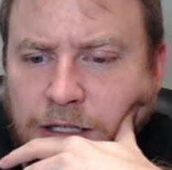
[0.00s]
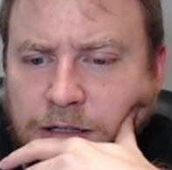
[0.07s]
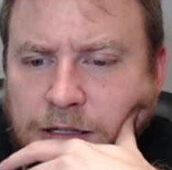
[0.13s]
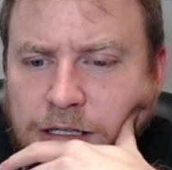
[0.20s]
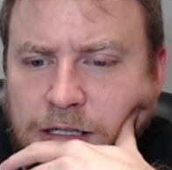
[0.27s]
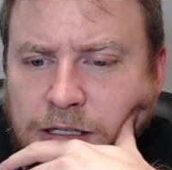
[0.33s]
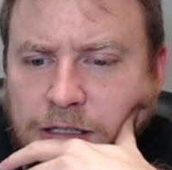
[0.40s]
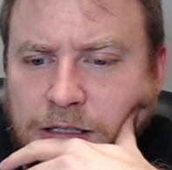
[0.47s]

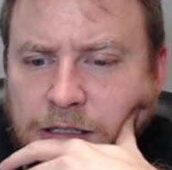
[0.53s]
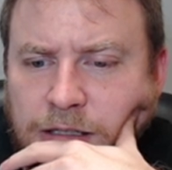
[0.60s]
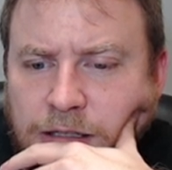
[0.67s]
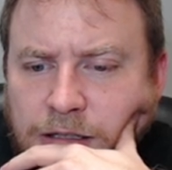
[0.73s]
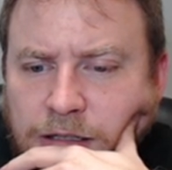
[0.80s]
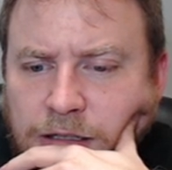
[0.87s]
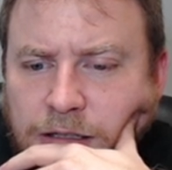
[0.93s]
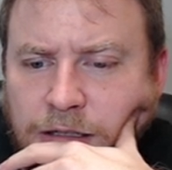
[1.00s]
the
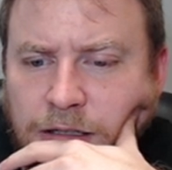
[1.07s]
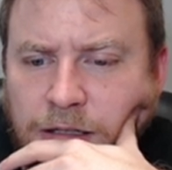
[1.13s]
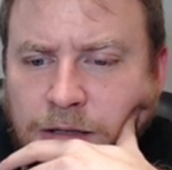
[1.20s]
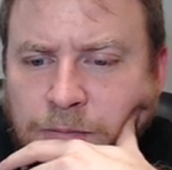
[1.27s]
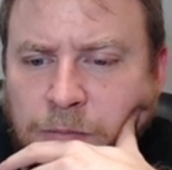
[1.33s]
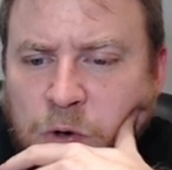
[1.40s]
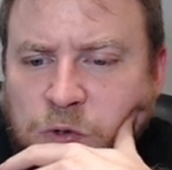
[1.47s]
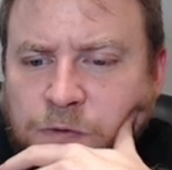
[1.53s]

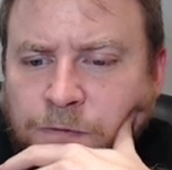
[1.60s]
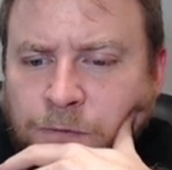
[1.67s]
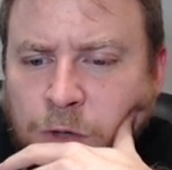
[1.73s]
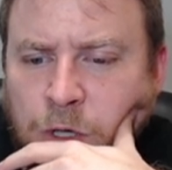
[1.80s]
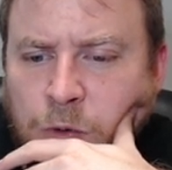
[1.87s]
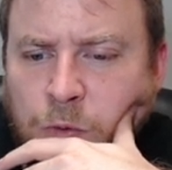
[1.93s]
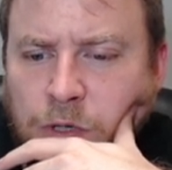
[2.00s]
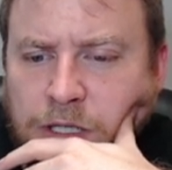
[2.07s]
most
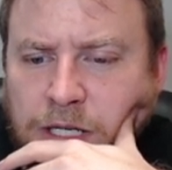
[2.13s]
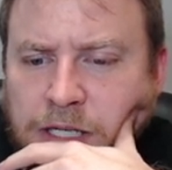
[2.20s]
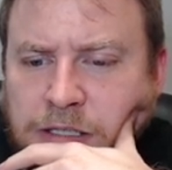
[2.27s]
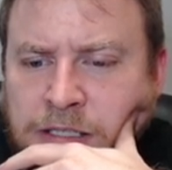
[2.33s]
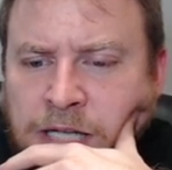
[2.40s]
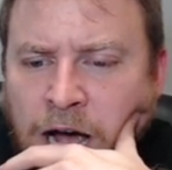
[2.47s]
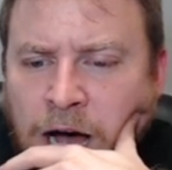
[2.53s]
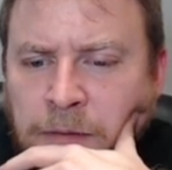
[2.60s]
frequent and
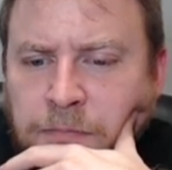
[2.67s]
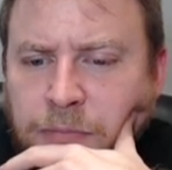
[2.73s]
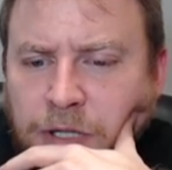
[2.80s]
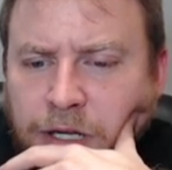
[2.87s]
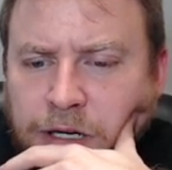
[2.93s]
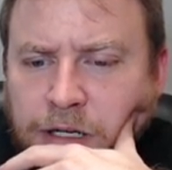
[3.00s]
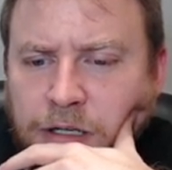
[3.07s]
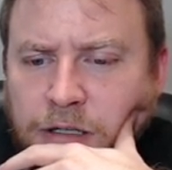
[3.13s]
top
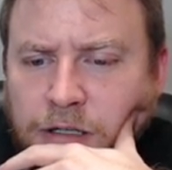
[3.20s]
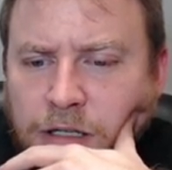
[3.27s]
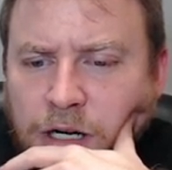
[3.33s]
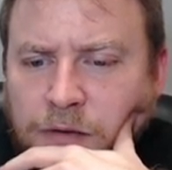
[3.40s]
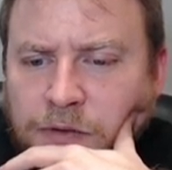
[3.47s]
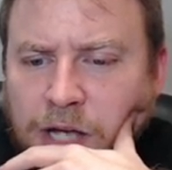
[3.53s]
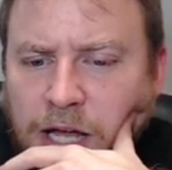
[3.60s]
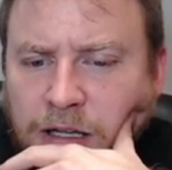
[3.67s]
player
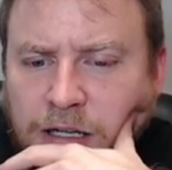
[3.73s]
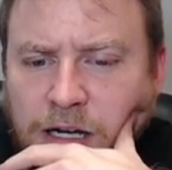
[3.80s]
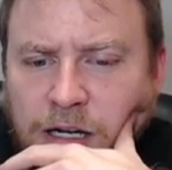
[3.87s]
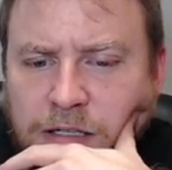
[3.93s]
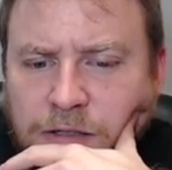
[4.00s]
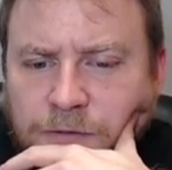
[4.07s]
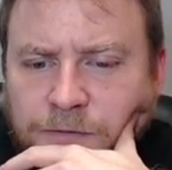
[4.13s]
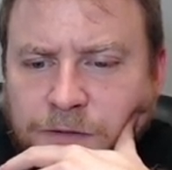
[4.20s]
of the
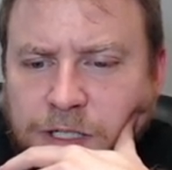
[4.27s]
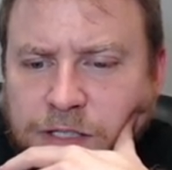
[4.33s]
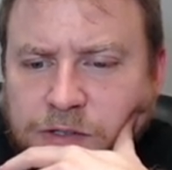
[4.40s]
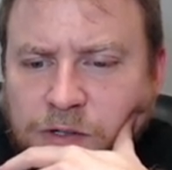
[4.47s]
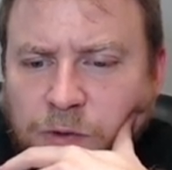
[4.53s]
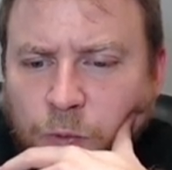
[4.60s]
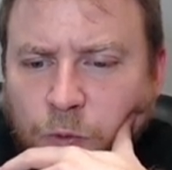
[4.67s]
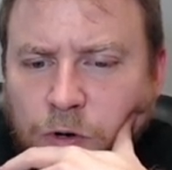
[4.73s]
Alekhine defense
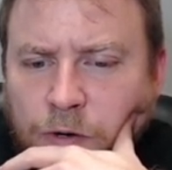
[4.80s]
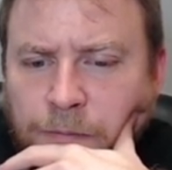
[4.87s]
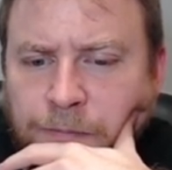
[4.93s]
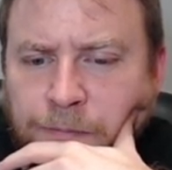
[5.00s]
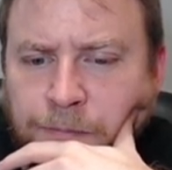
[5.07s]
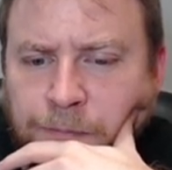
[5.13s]
in the world.